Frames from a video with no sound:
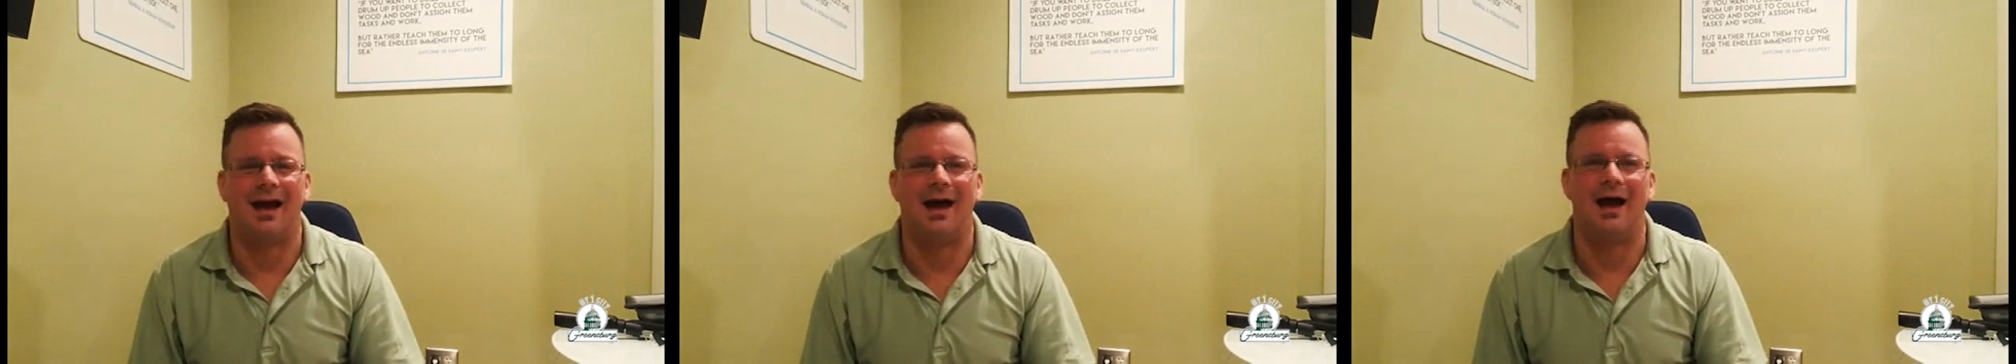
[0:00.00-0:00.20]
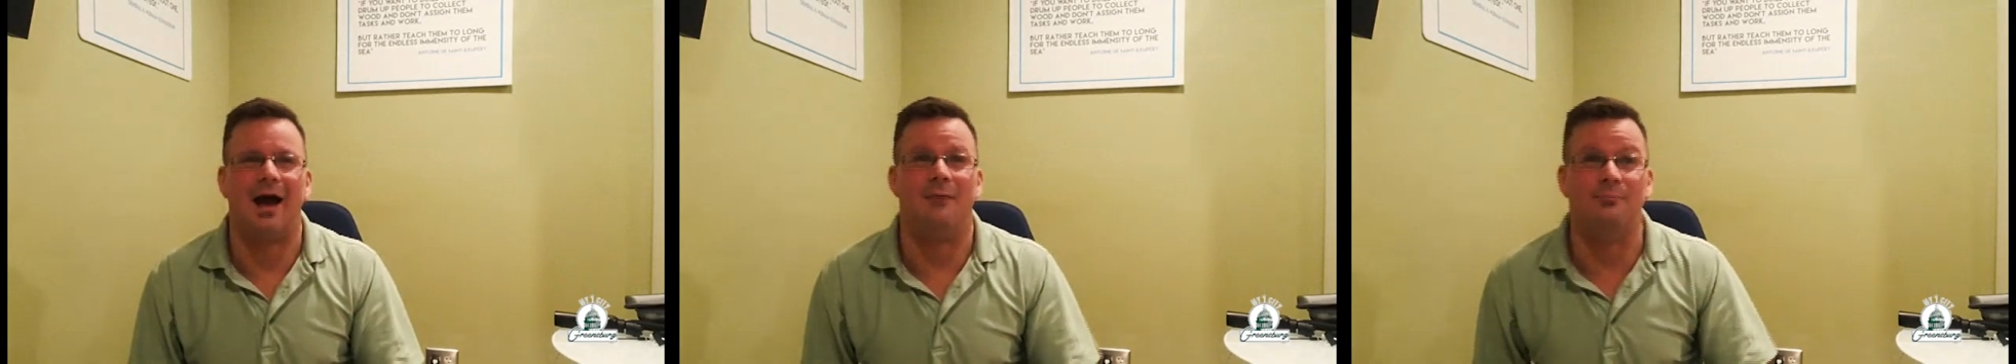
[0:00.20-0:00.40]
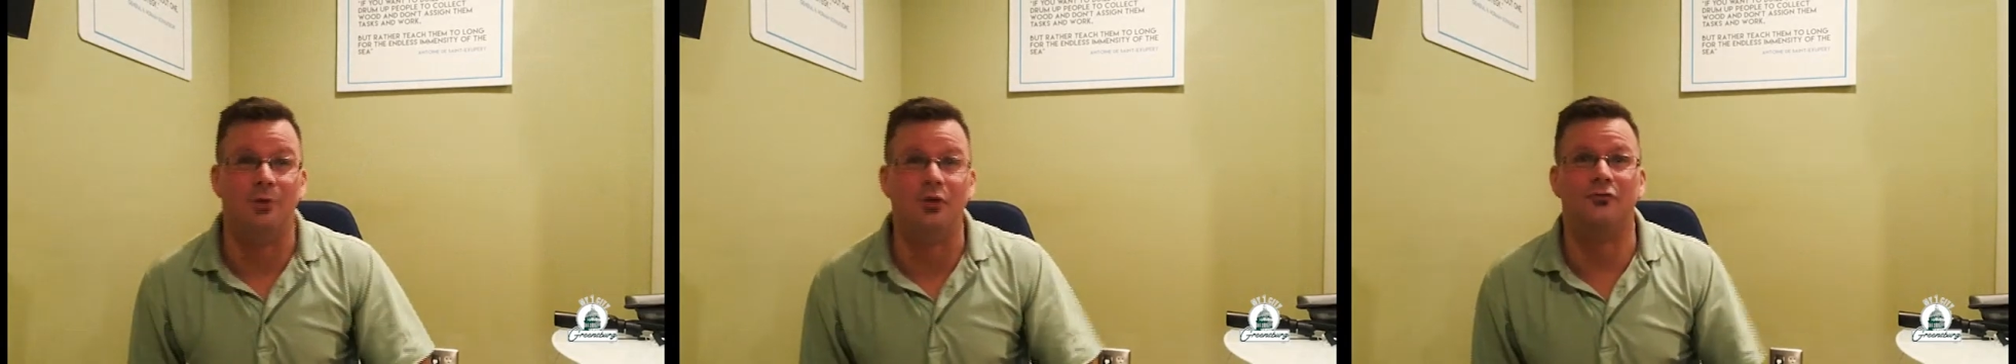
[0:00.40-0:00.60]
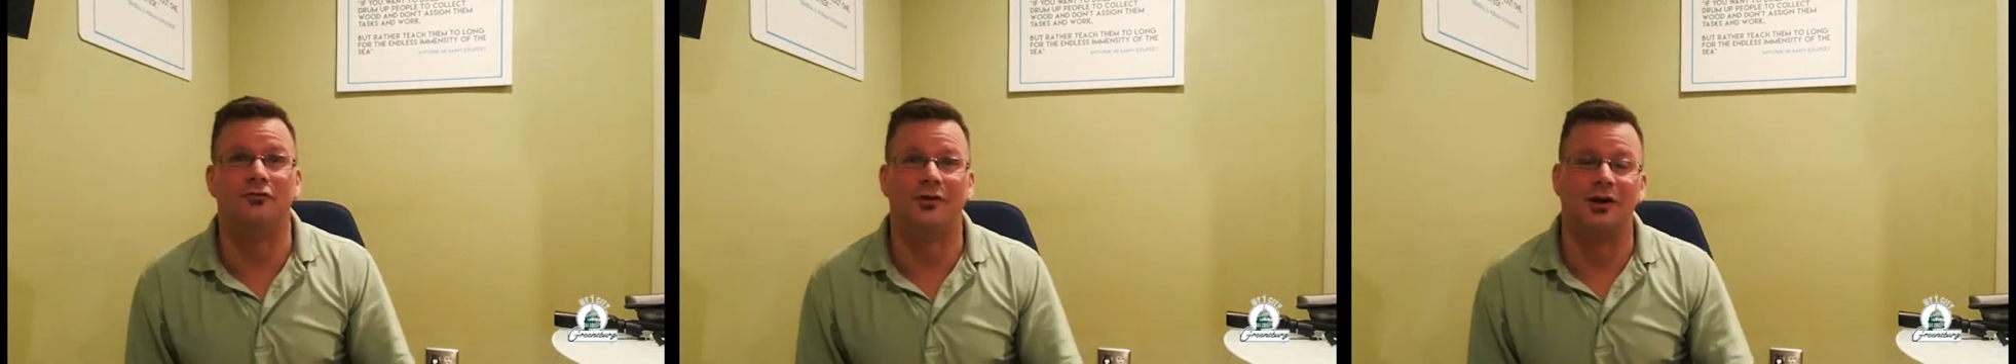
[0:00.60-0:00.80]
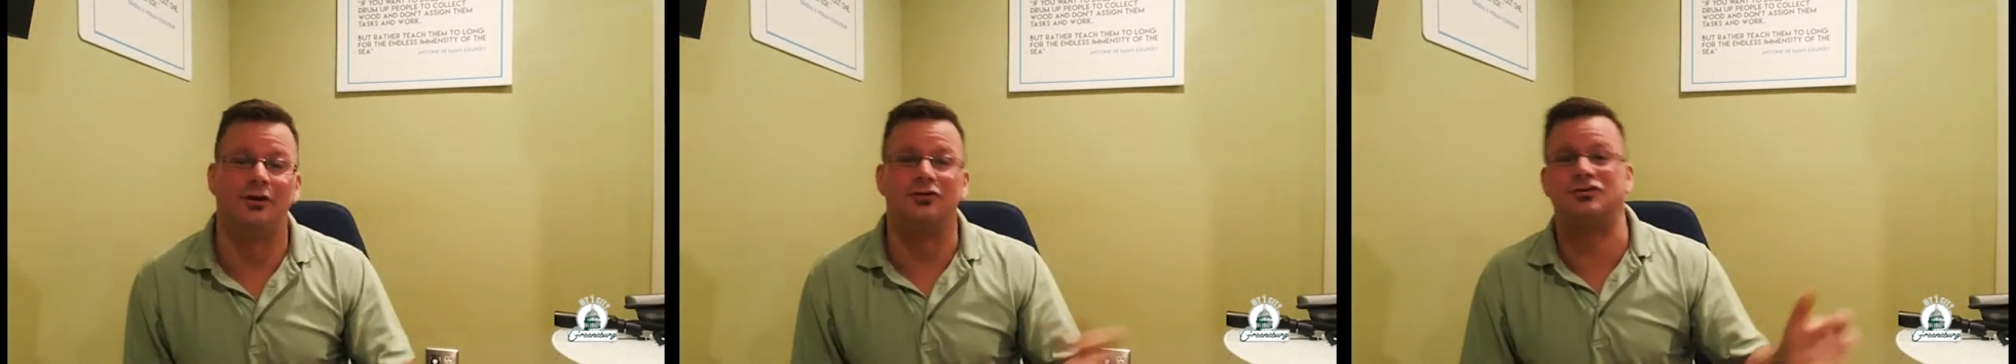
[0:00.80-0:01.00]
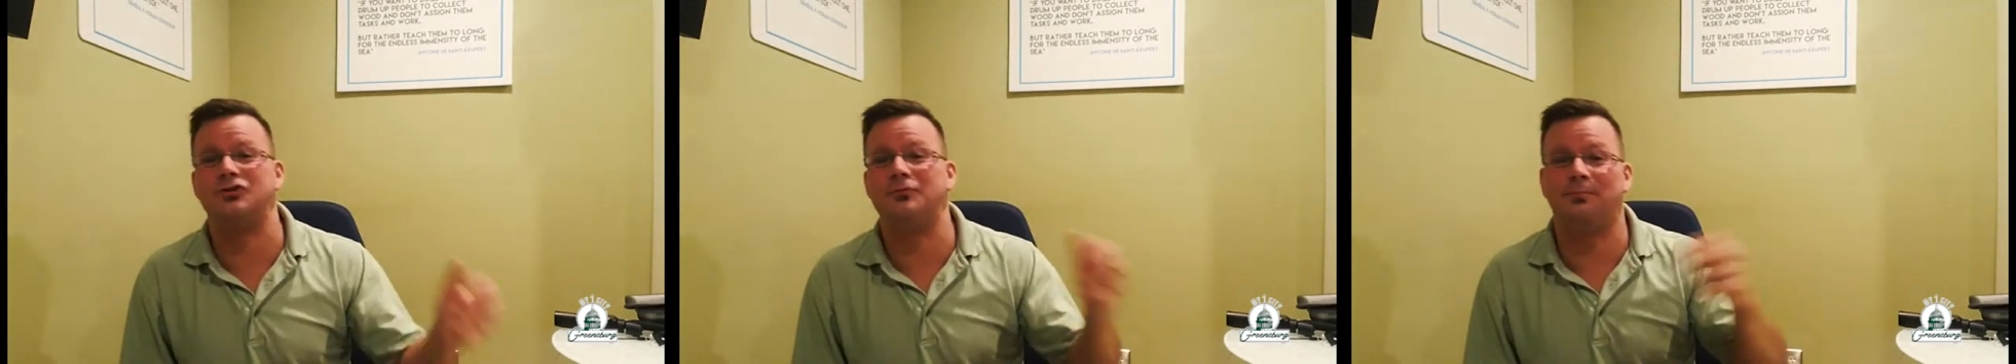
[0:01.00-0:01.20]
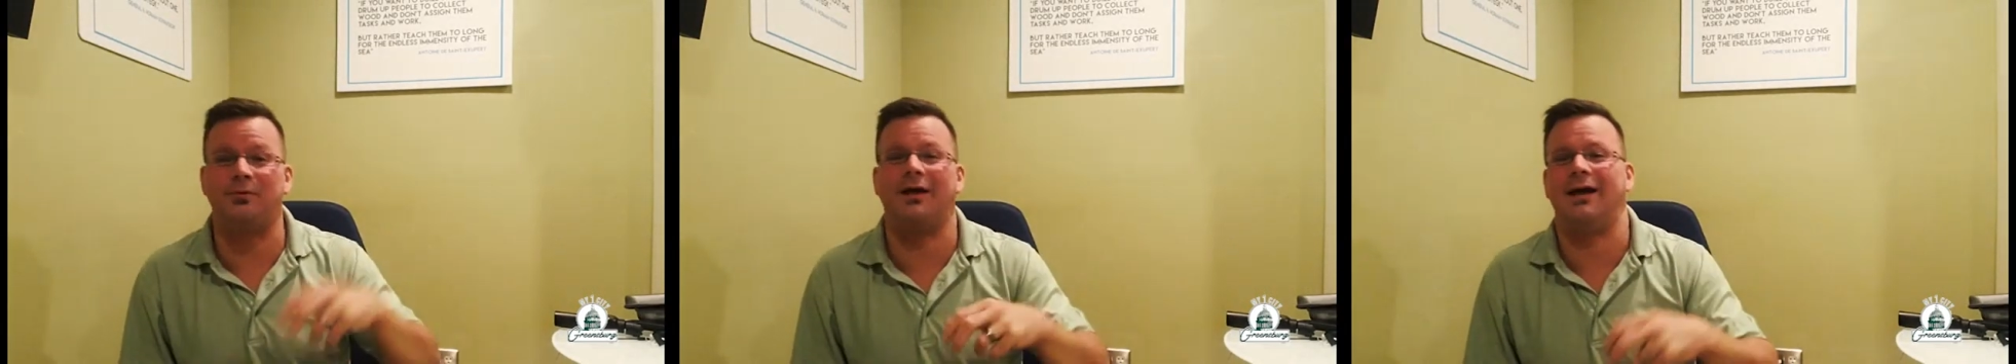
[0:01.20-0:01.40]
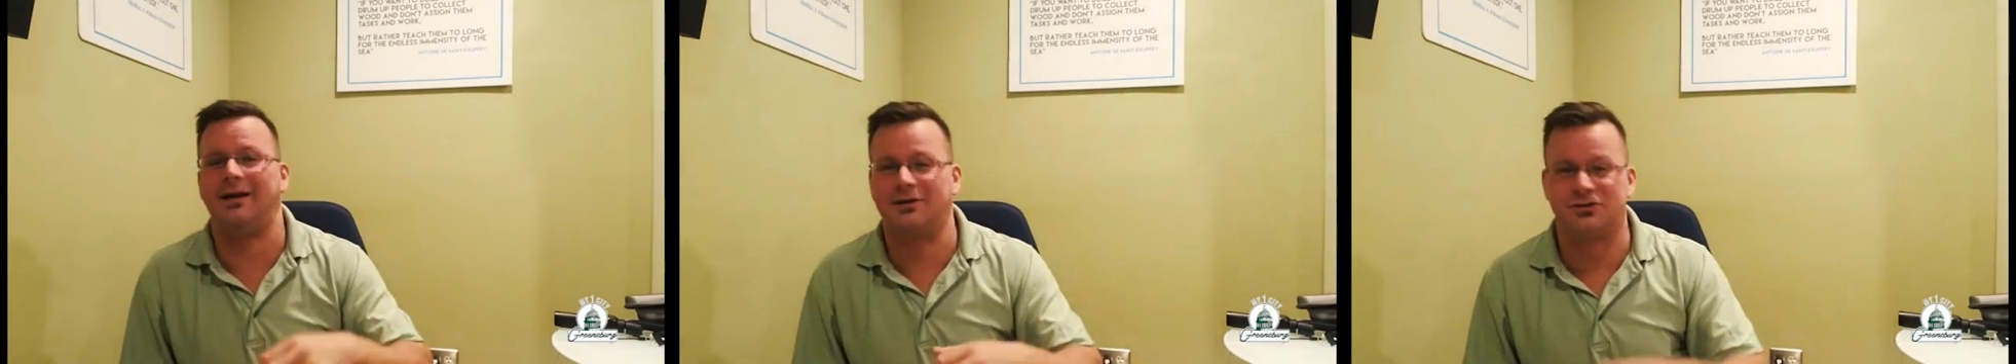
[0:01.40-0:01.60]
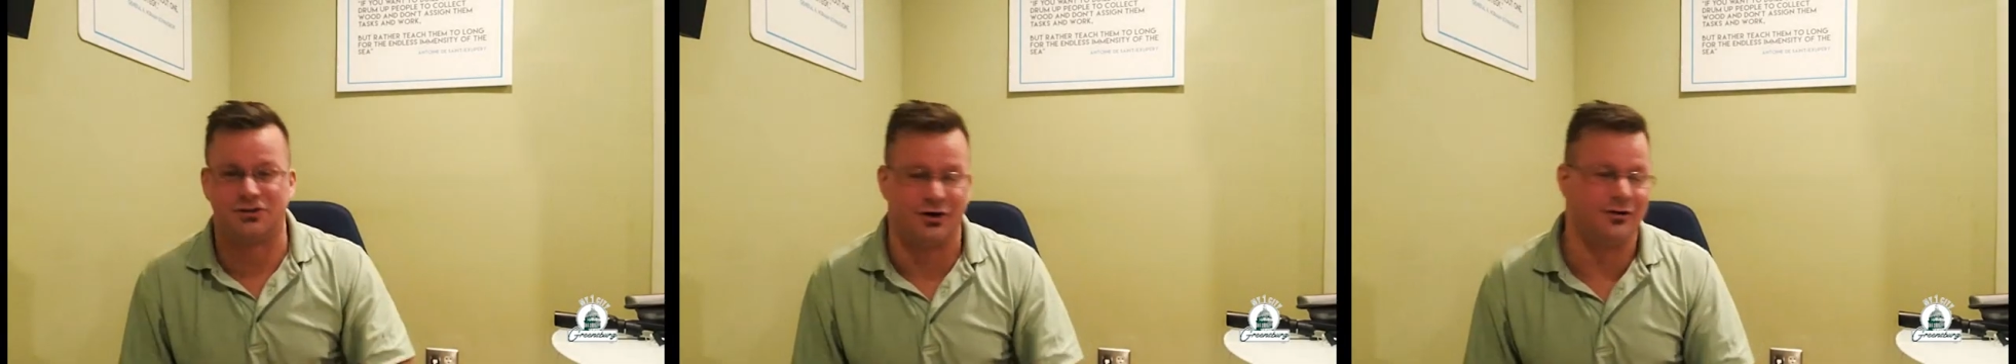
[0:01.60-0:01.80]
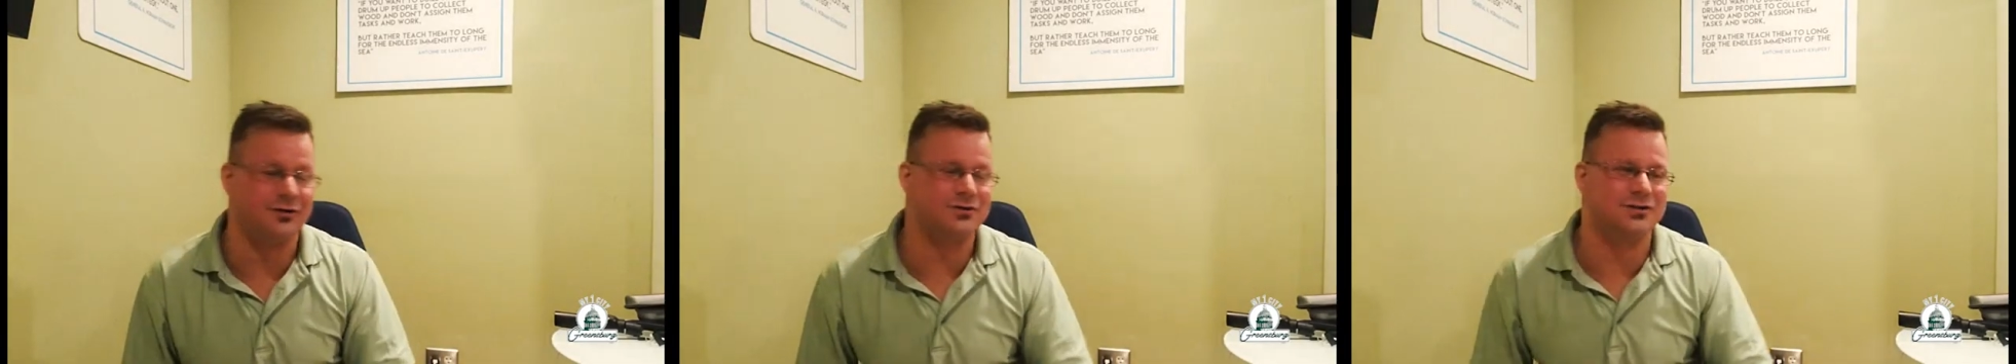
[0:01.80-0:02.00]
I moved here to plant a
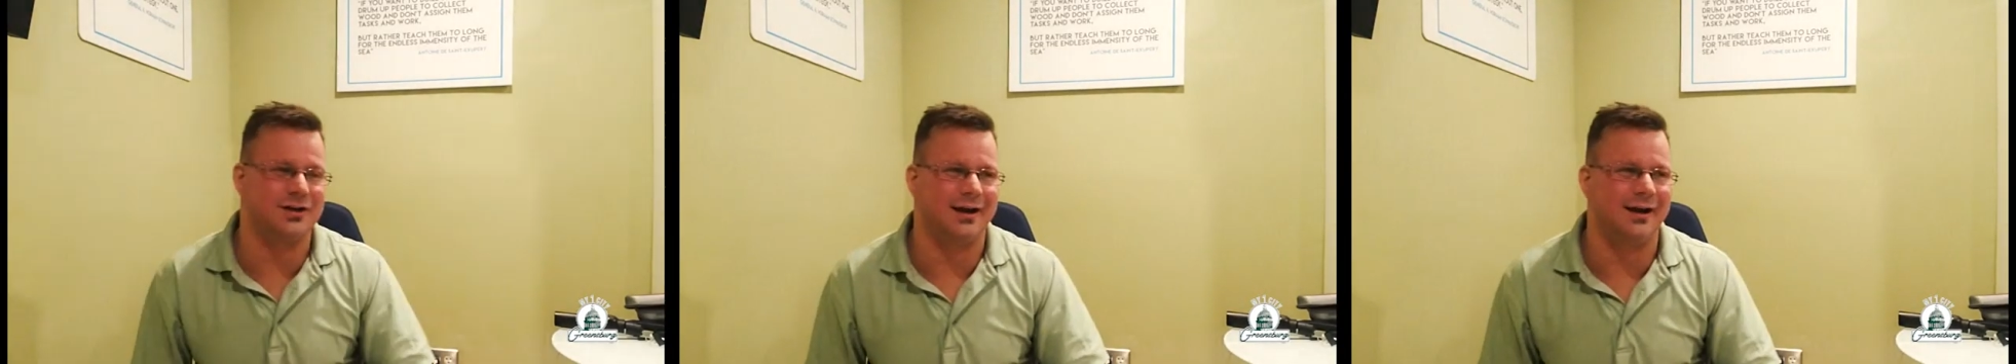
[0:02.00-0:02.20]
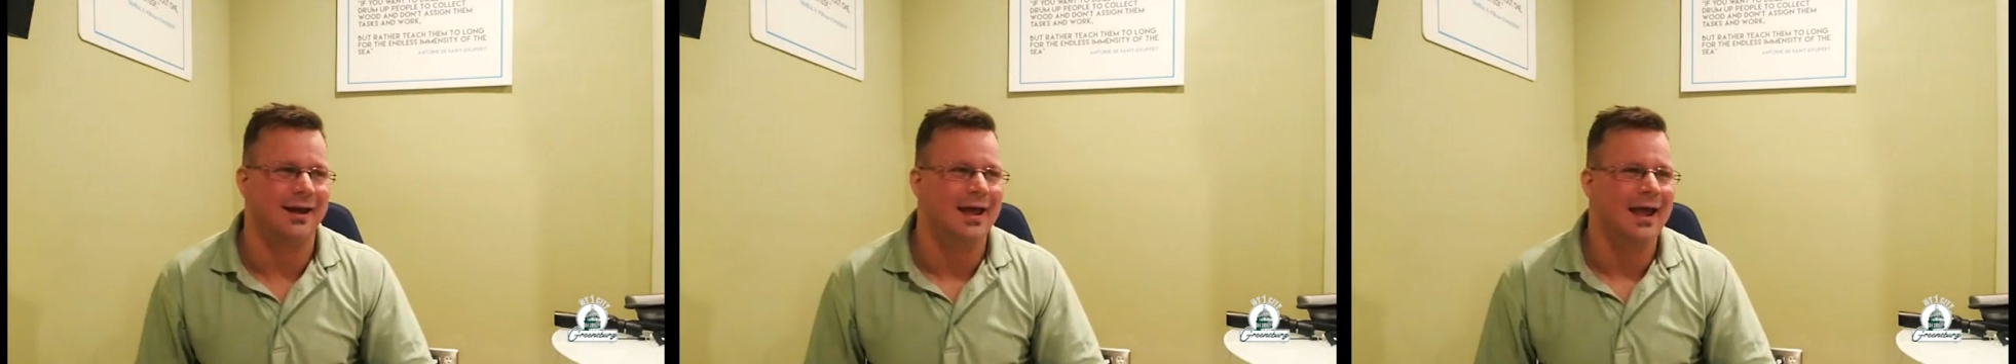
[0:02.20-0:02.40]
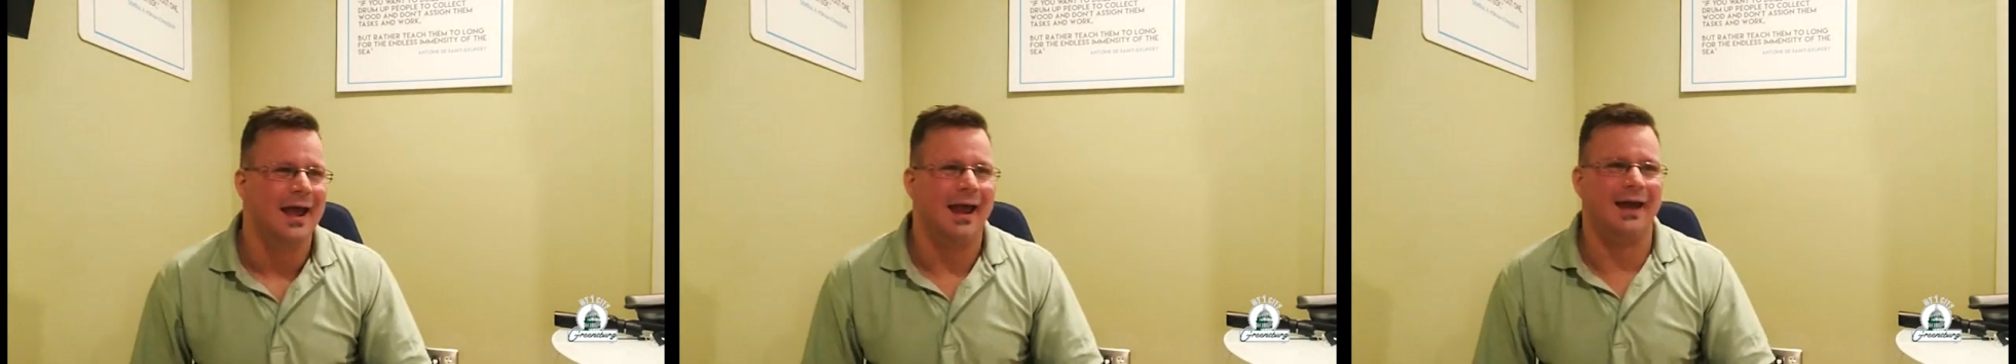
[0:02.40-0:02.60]
church, and